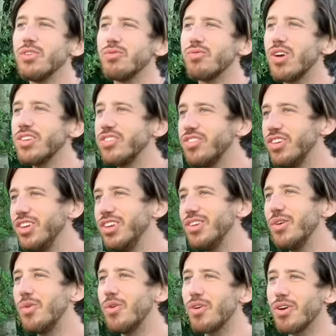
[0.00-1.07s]
rusty
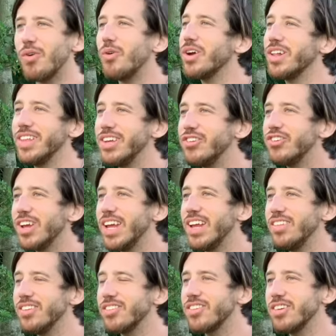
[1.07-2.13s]
or oily
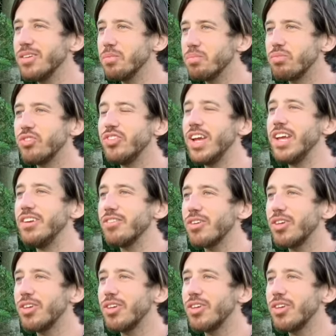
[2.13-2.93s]
chain that's gonna stain your